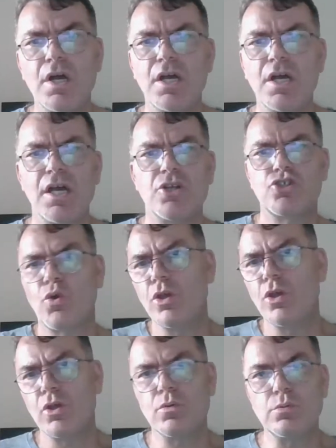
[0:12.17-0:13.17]
uh,
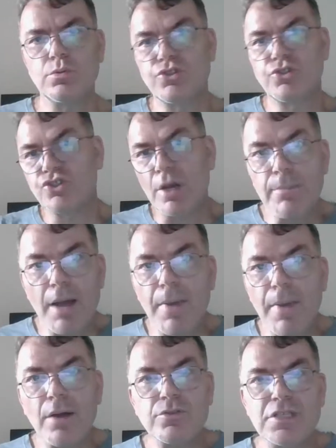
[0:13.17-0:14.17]
showing you some
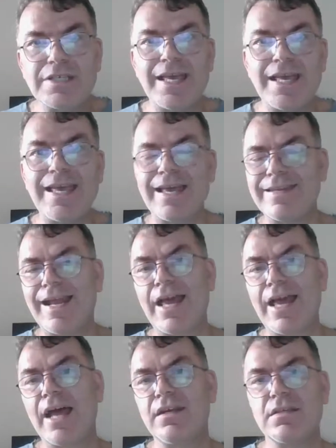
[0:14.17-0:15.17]
about TK and then I
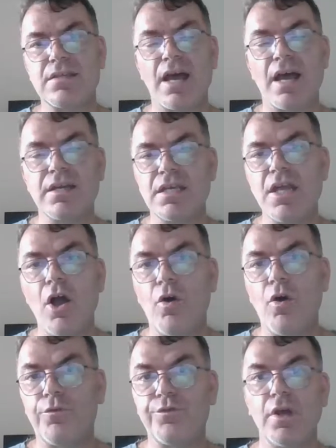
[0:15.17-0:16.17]
had this idea
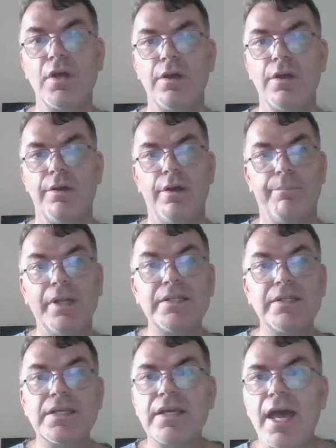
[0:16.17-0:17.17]
of uh,
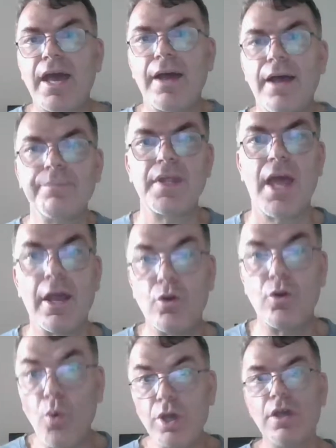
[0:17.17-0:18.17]
building a, a
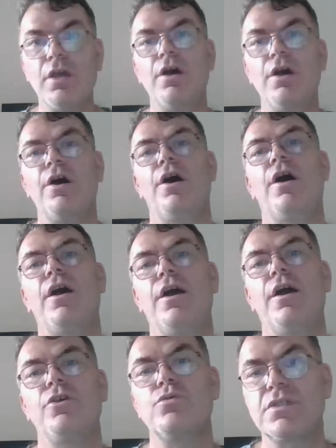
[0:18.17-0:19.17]
GUI uh,
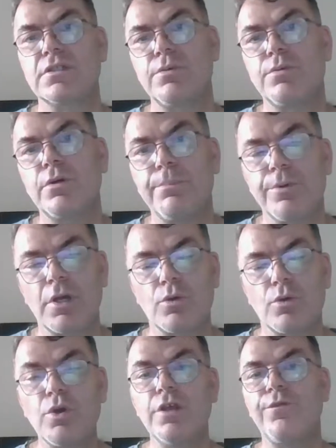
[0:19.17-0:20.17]
using uh,
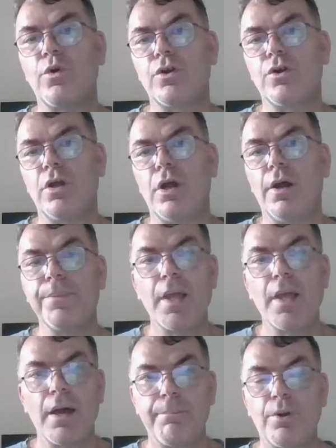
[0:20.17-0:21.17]
GUI for the
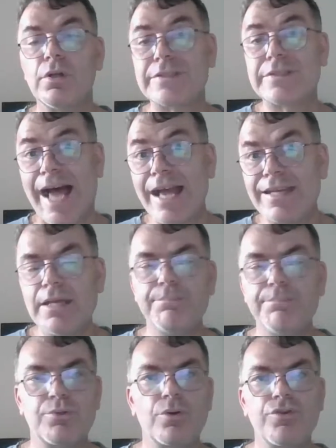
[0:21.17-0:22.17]
Perl tidy
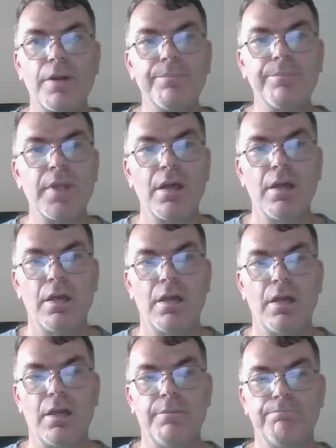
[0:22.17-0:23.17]
program
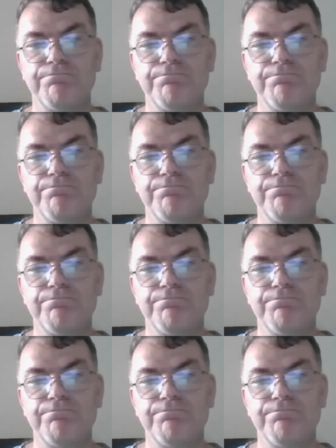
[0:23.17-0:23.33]
um,